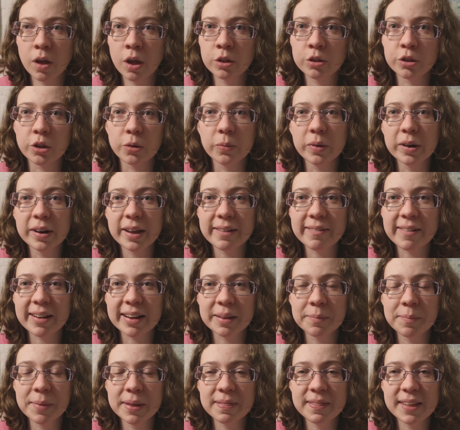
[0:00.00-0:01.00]
So would I
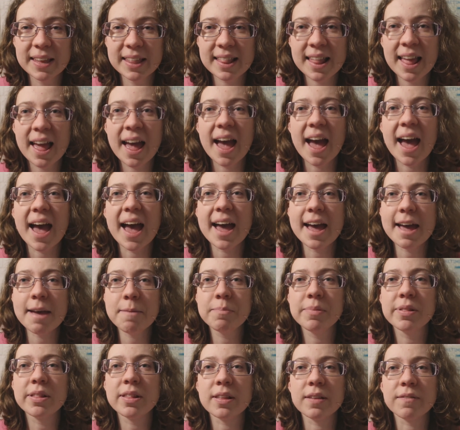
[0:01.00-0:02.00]
recommend this?
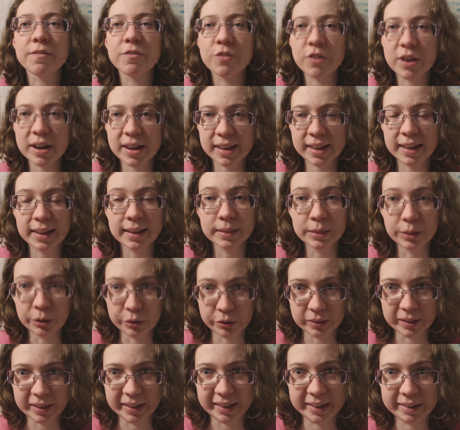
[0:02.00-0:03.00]

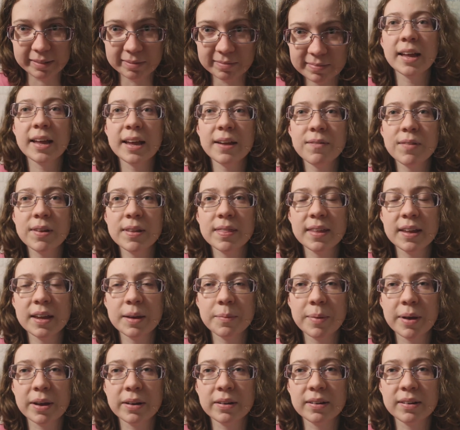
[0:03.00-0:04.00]
Abso-freaking-lutely. Everything
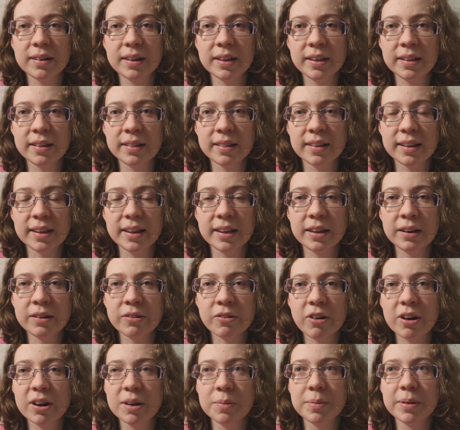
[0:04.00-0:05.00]
about it is
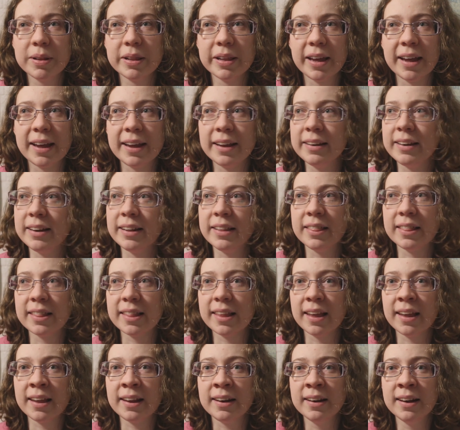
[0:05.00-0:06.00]
incredible and
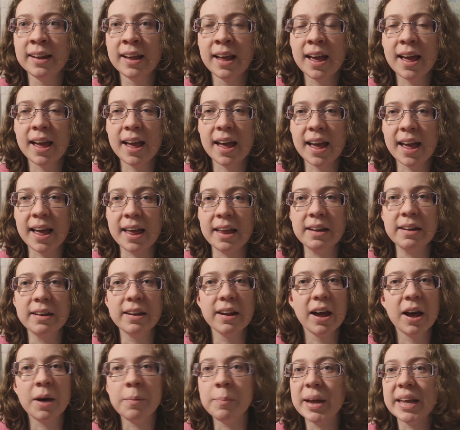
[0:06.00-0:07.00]
insane and
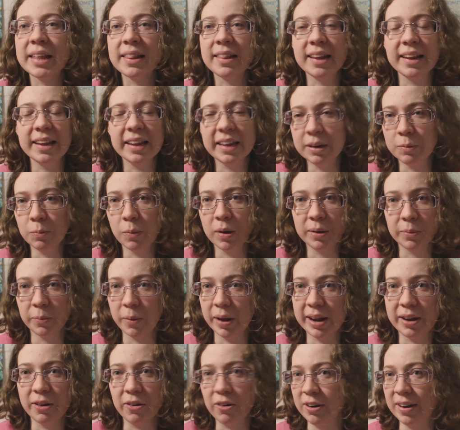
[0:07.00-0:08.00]
amazing in one
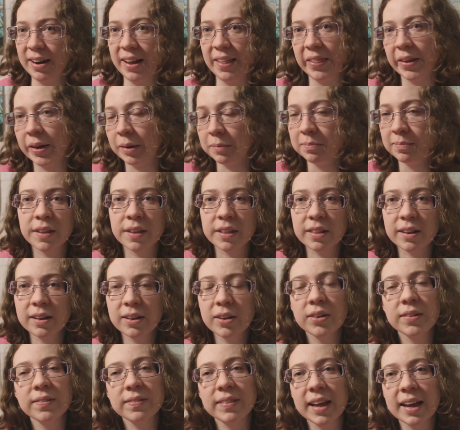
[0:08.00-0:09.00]
way or another. There's a
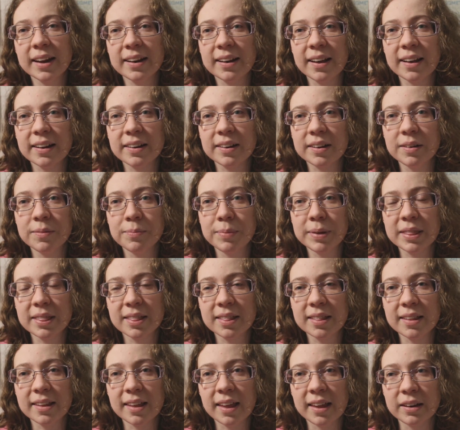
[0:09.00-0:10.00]
lot of lighthearted
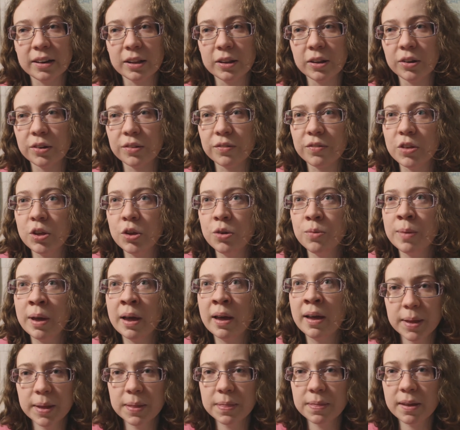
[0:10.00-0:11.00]
bits and a lot of humour,
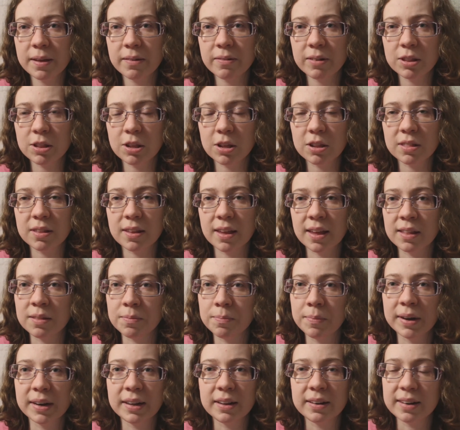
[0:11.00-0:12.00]
but there are just as
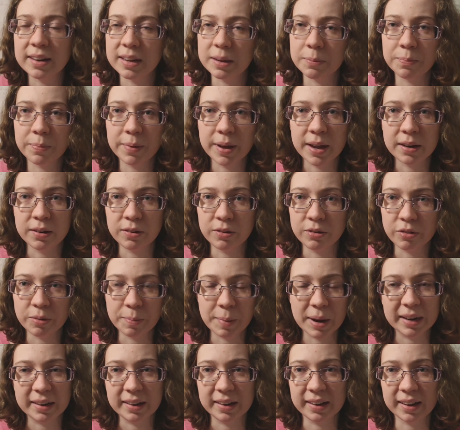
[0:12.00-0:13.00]
many deep and
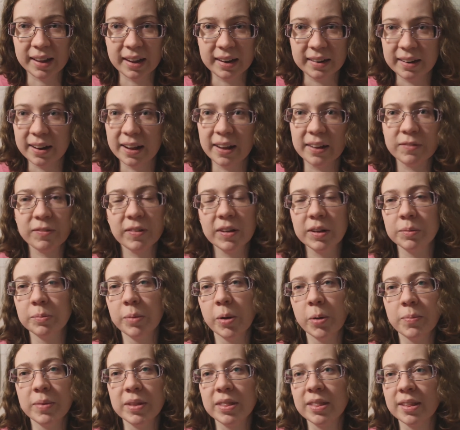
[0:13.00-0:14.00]
dramatic and heartfelt
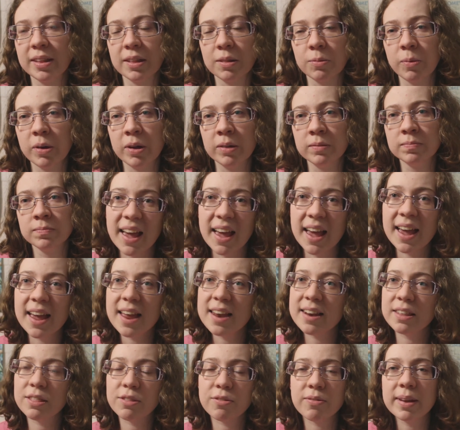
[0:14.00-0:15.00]
moments as well.
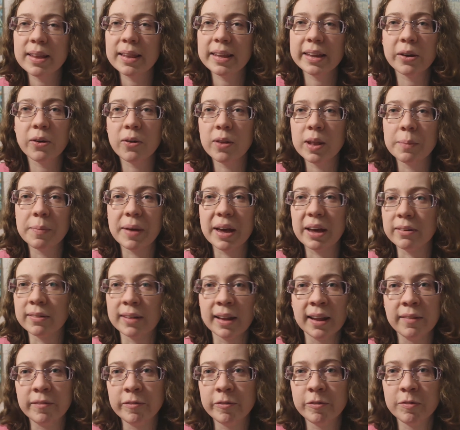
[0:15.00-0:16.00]
And it's really all about
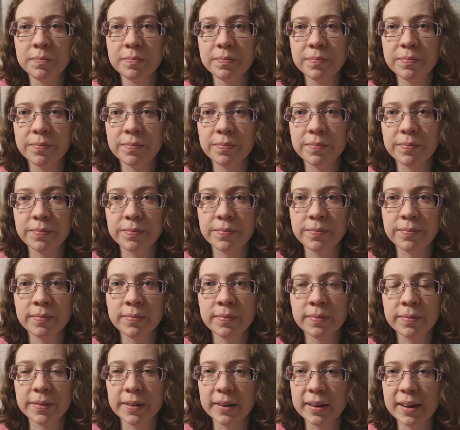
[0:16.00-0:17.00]
love.
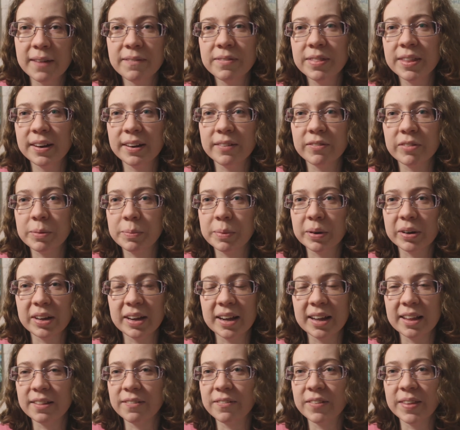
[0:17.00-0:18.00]
The love that everybody
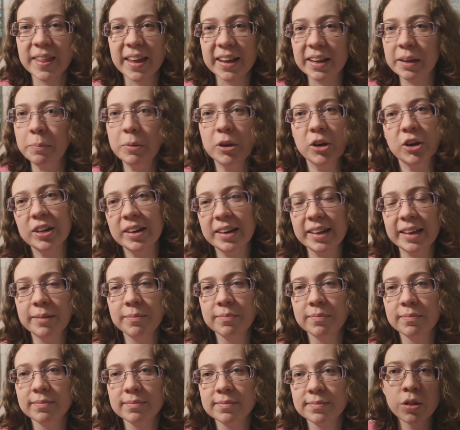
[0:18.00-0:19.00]
has for their community.
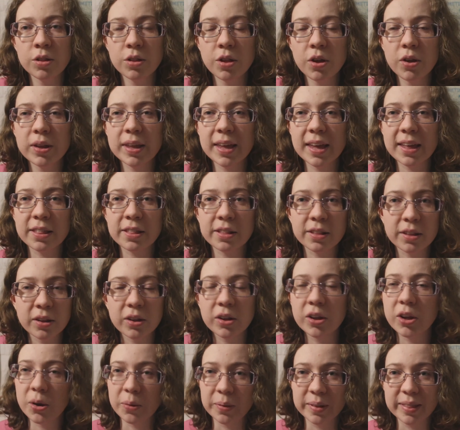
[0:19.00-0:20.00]
So yes,
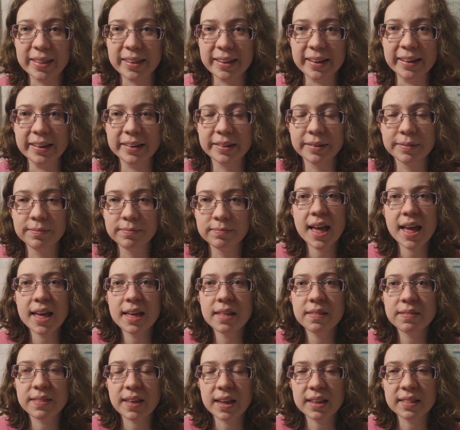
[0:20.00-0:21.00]
go and see it.
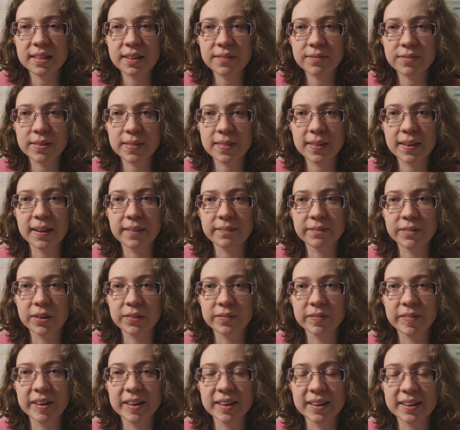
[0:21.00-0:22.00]
And that's everything I've
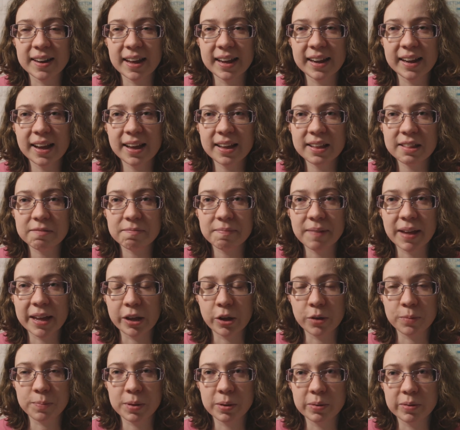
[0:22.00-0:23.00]
got for today, guys. I
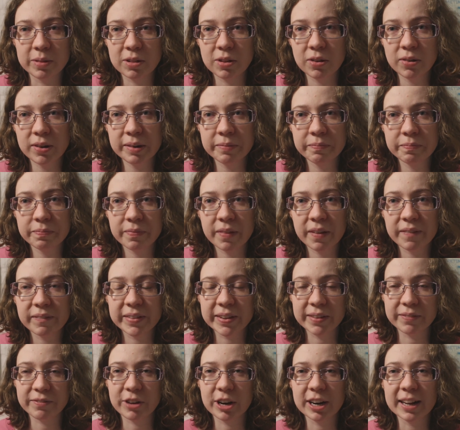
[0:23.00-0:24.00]
hope you enjoyed.
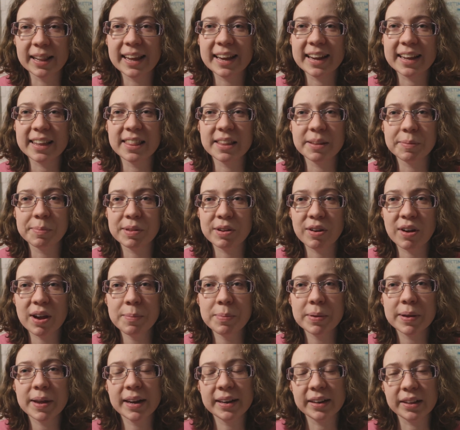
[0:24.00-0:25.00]
Feel free to like and subscribe,
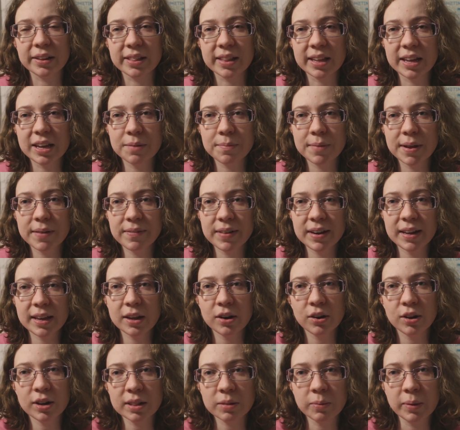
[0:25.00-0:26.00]
and I'll see you in my video
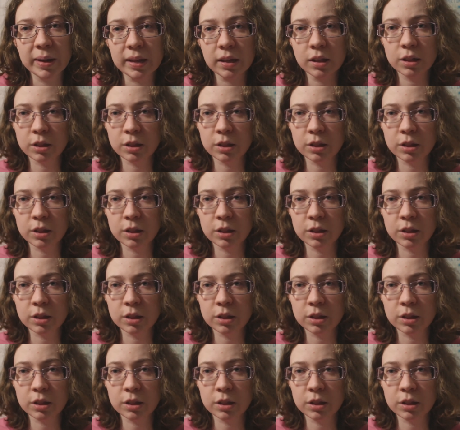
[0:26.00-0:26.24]
next week.